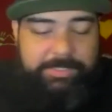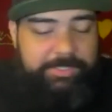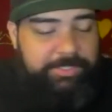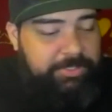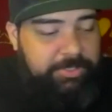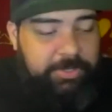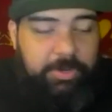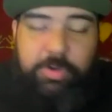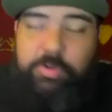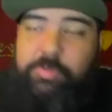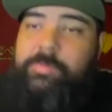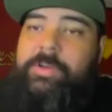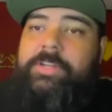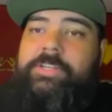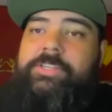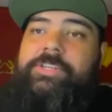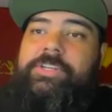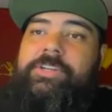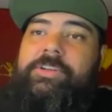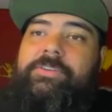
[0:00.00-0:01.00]
so
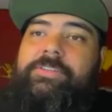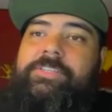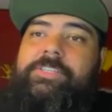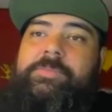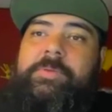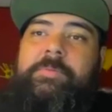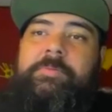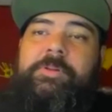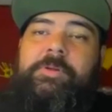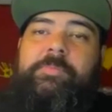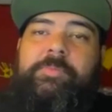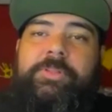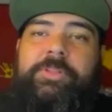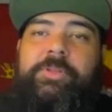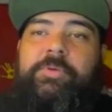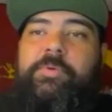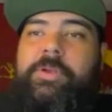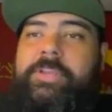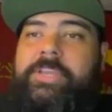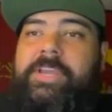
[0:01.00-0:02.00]
much. You know, just people don't put
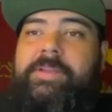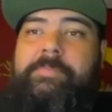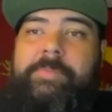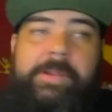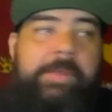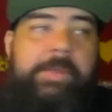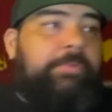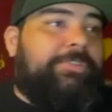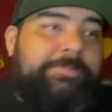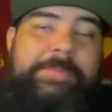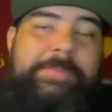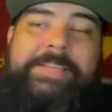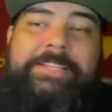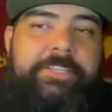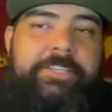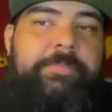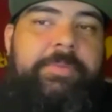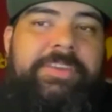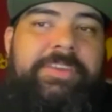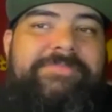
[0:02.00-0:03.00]
the work in, but it was meant
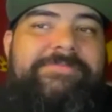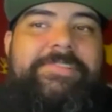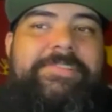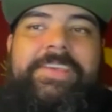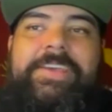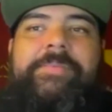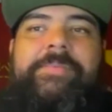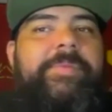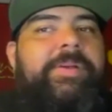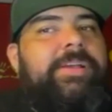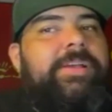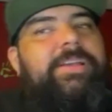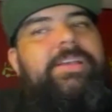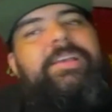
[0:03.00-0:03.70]
to be for them.